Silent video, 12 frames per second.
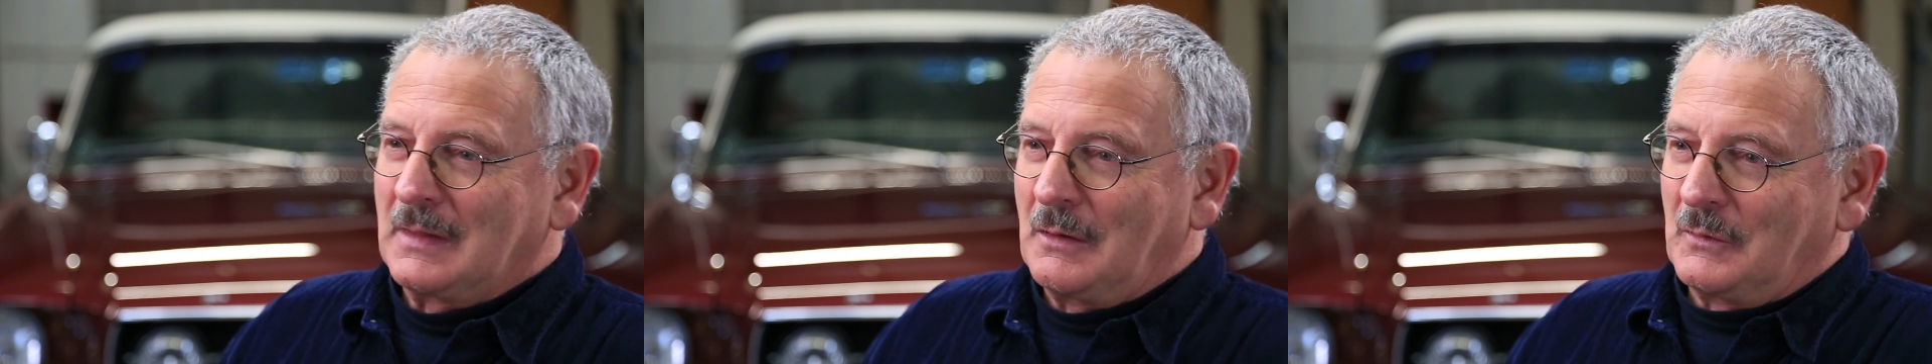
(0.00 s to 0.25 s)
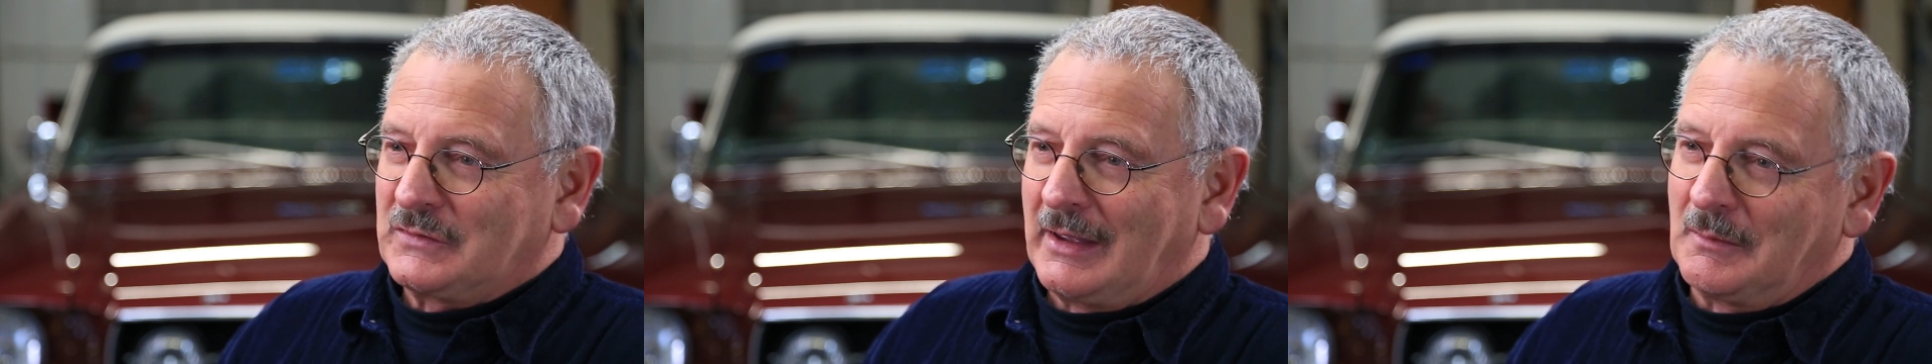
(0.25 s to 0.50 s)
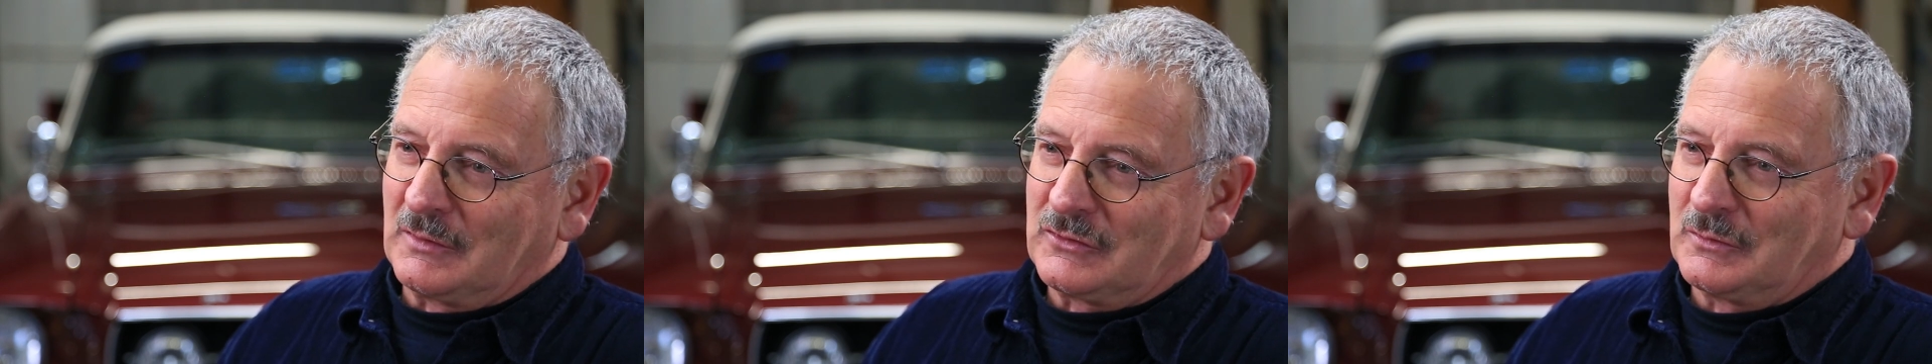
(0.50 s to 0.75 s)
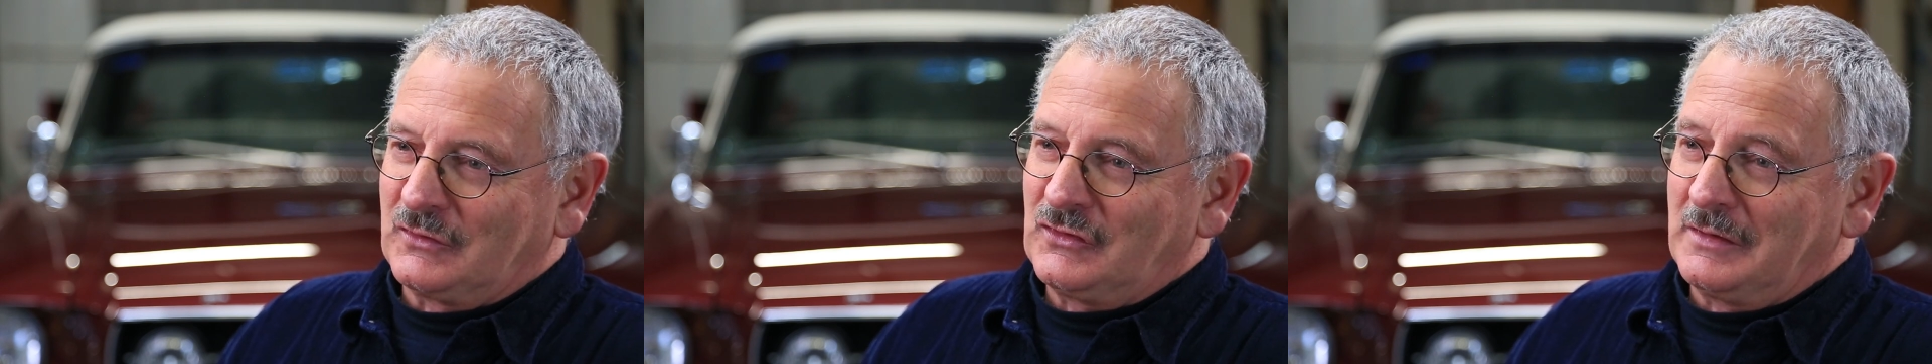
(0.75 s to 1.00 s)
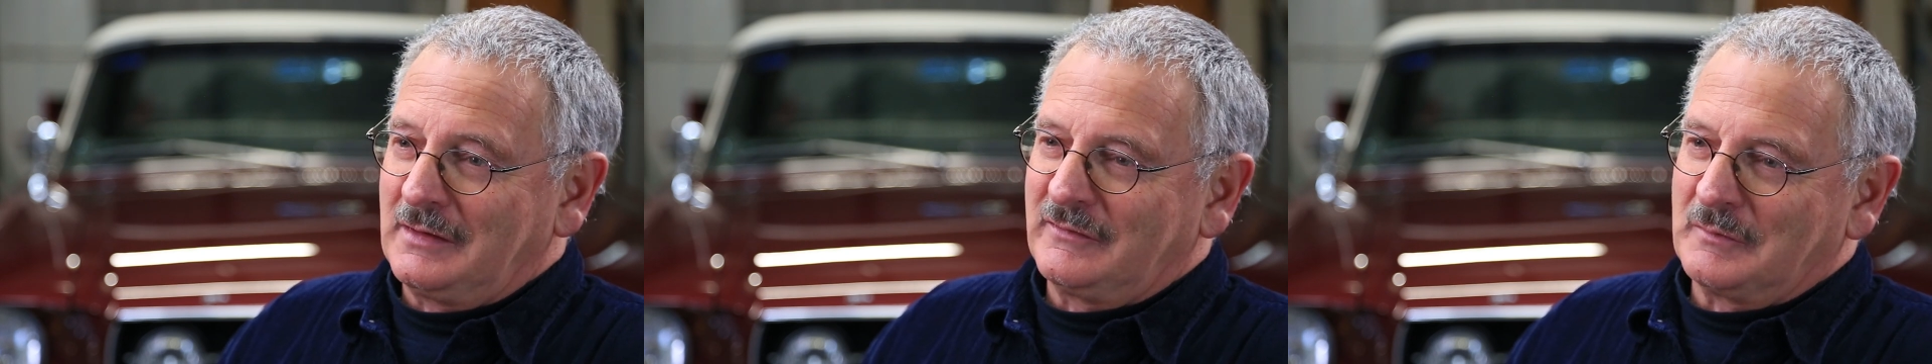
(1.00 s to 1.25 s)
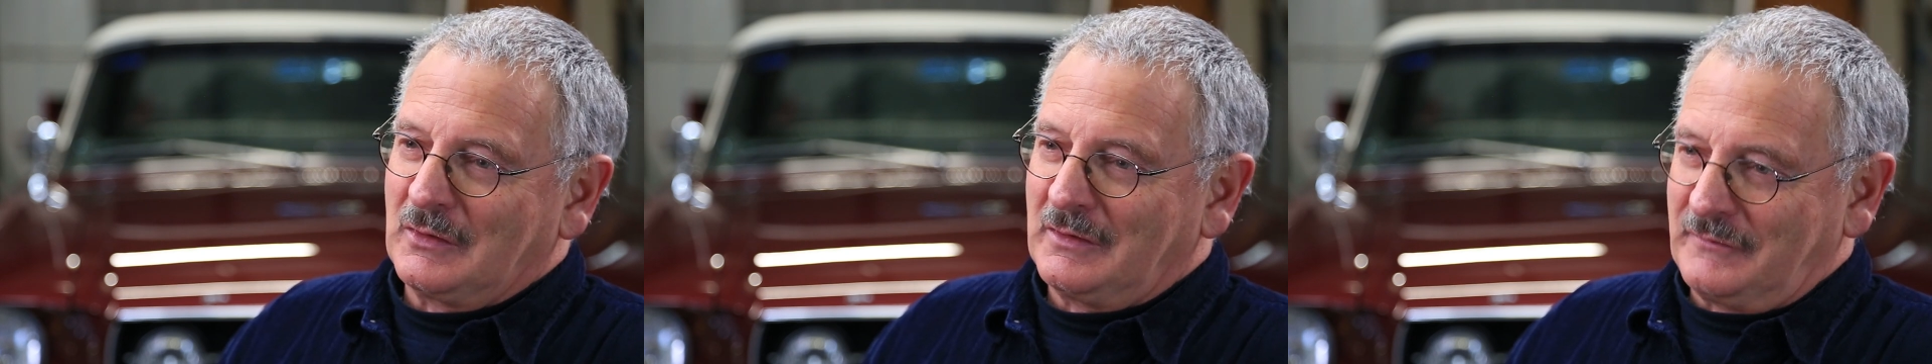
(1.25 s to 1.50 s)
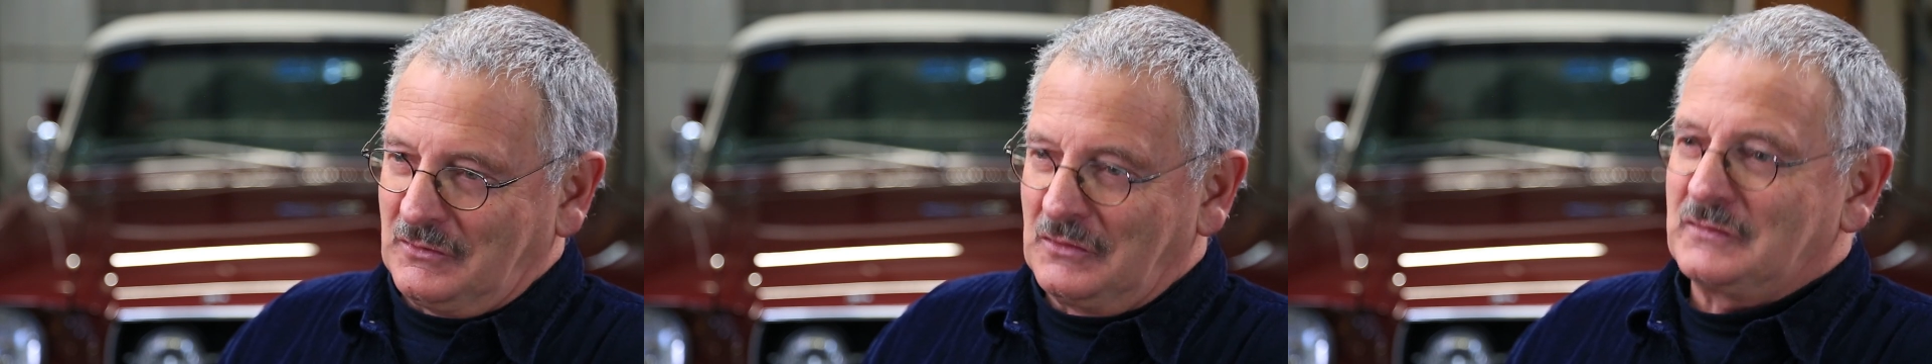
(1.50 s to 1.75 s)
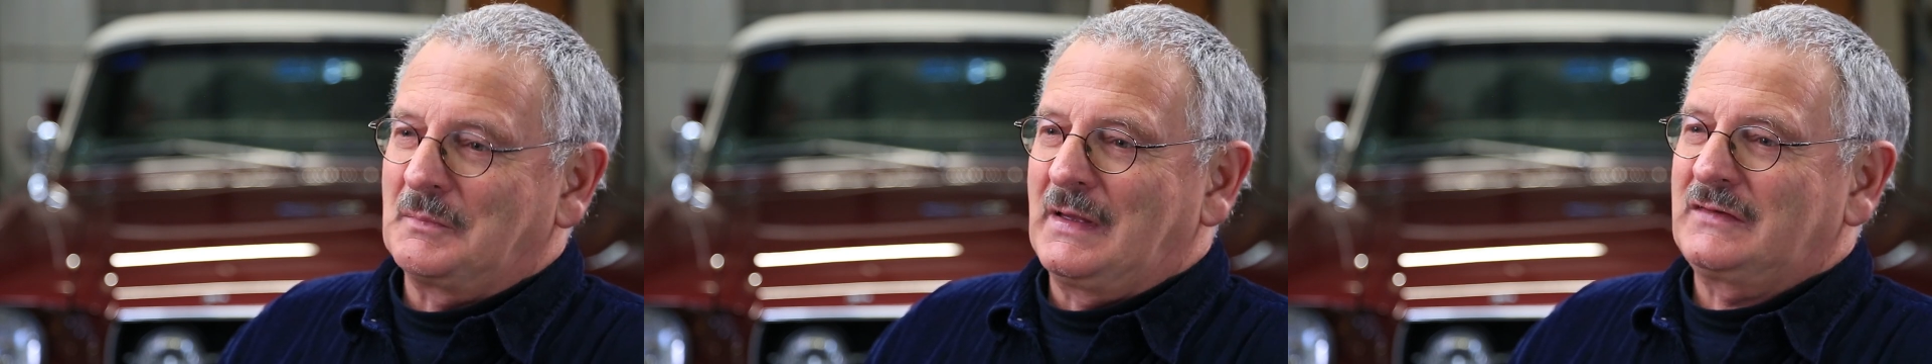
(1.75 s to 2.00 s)
I was able to achieve my
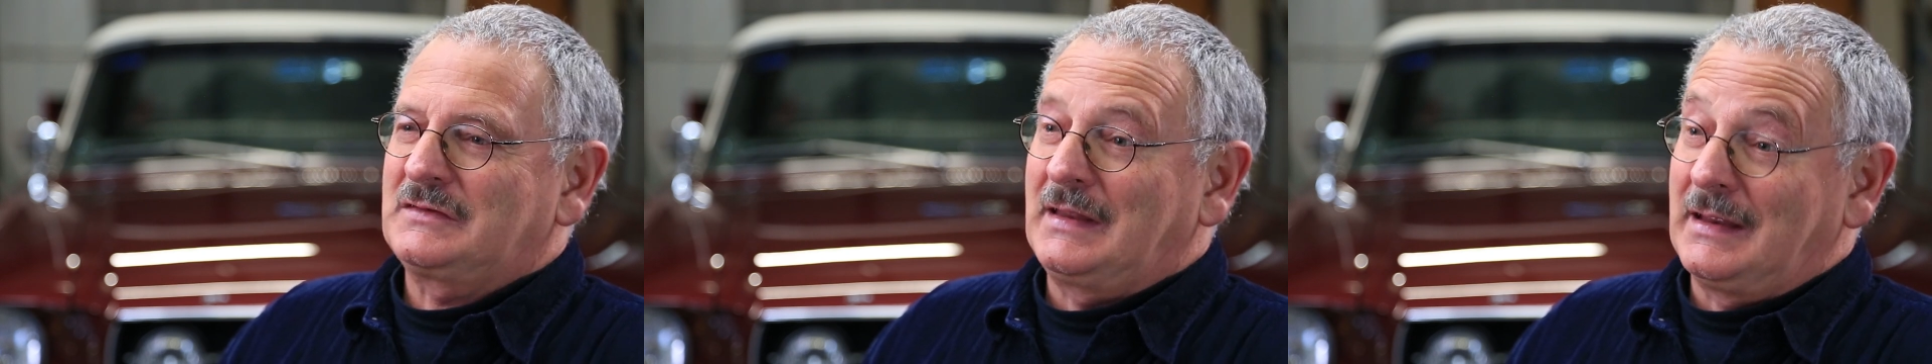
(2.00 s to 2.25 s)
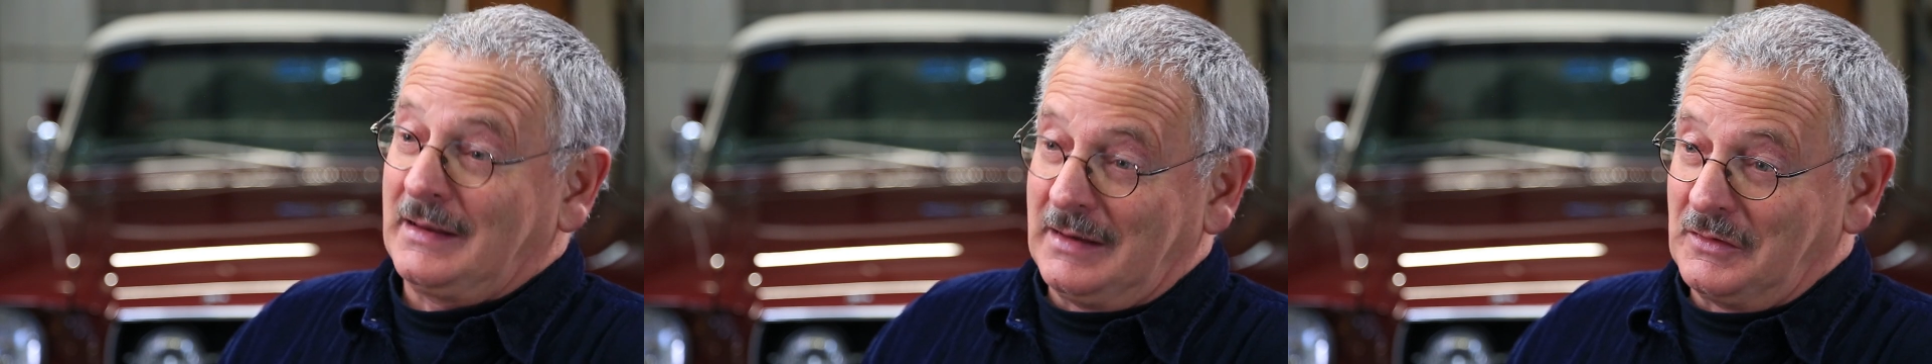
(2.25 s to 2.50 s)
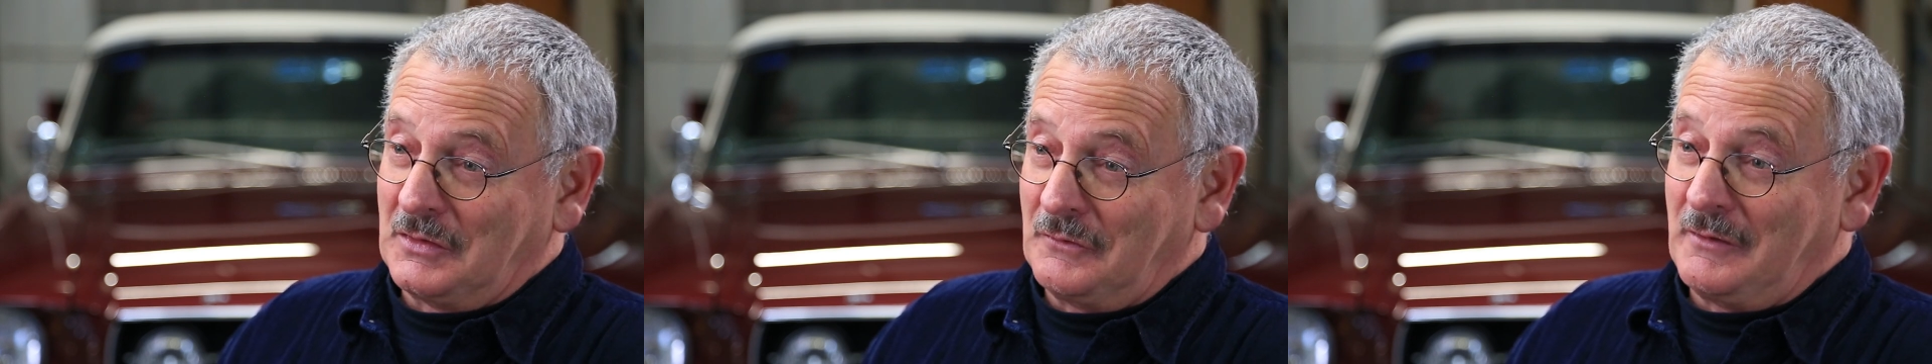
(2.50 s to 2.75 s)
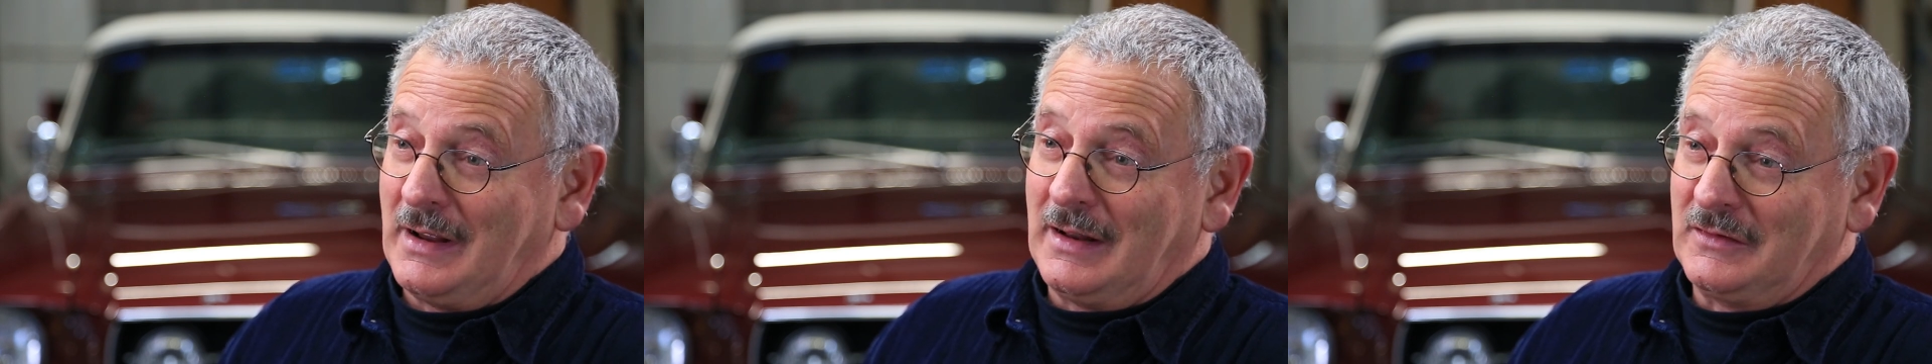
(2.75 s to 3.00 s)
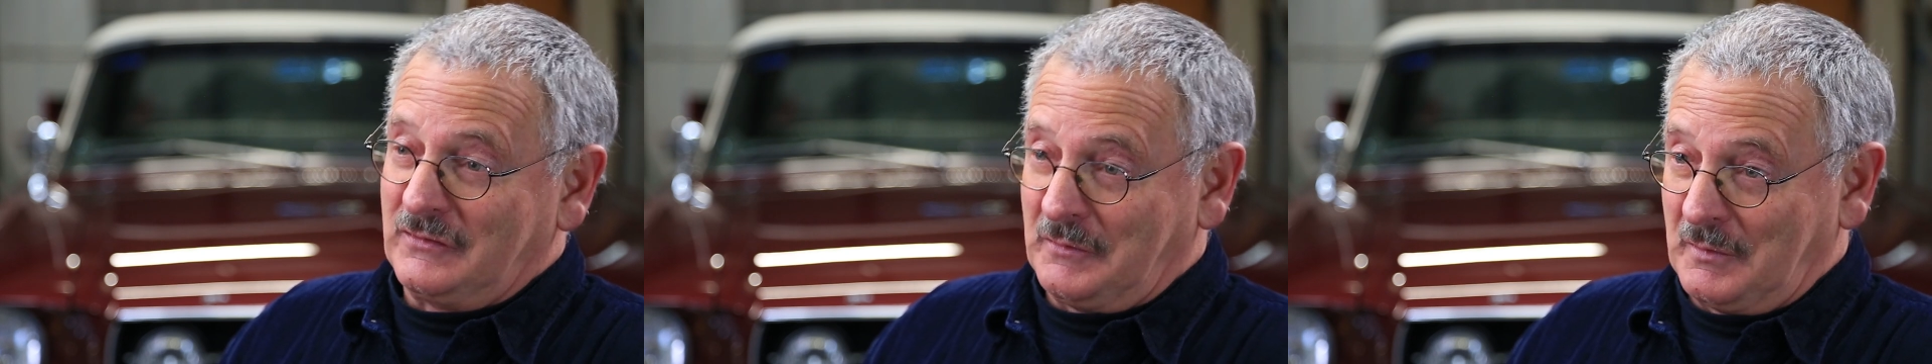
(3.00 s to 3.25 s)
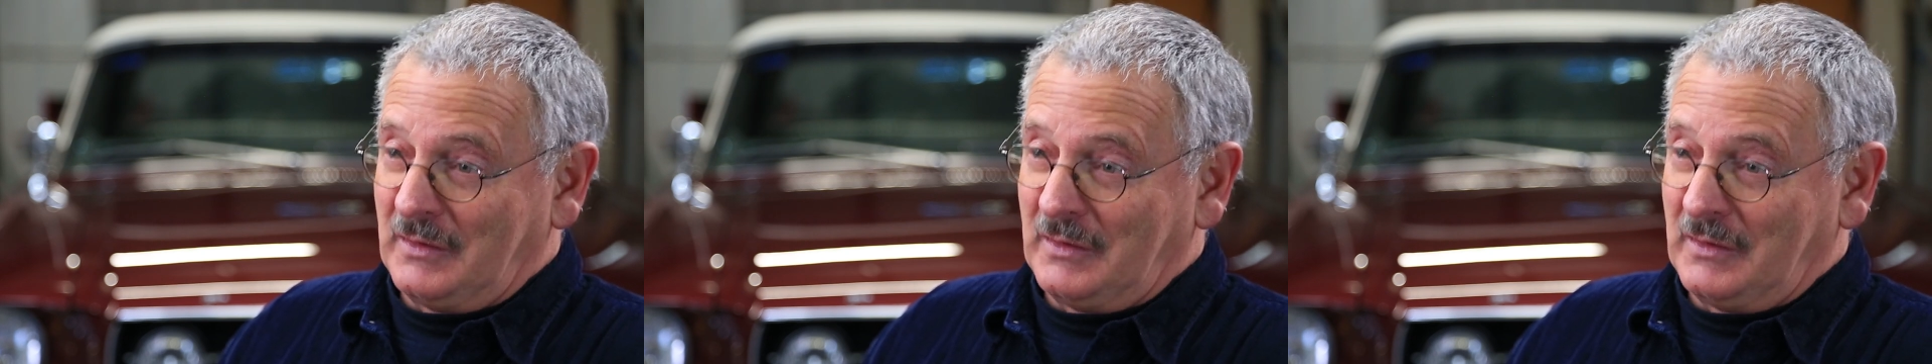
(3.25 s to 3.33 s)
first Mustang in the garage for